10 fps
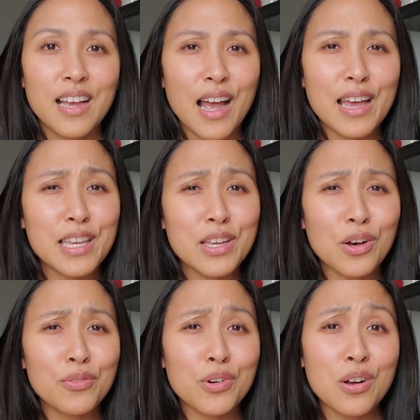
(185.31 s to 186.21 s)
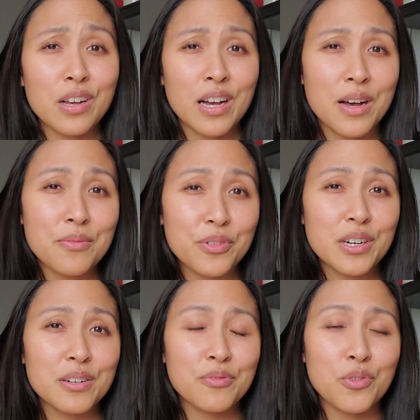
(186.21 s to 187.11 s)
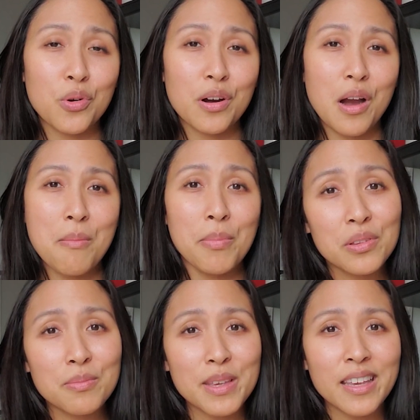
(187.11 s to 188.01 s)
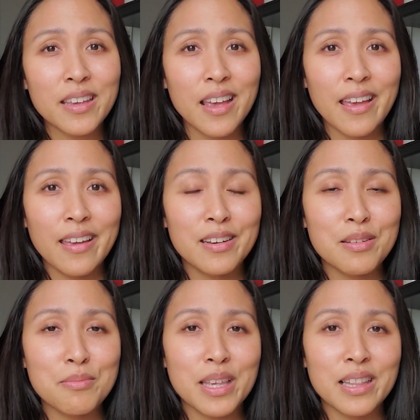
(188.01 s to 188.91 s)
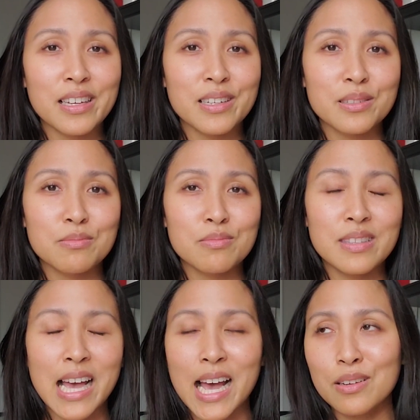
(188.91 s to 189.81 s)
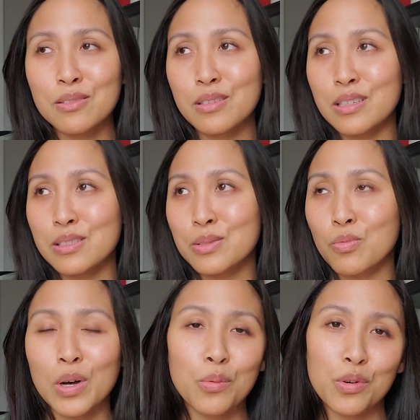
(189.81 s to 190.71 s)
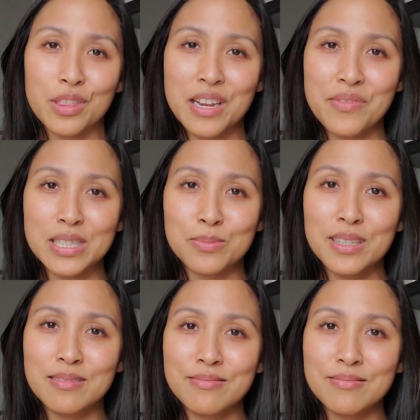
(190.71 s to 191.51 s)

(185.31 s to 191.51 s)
I think overall comfort for both me and Mila, that is well worth the investment.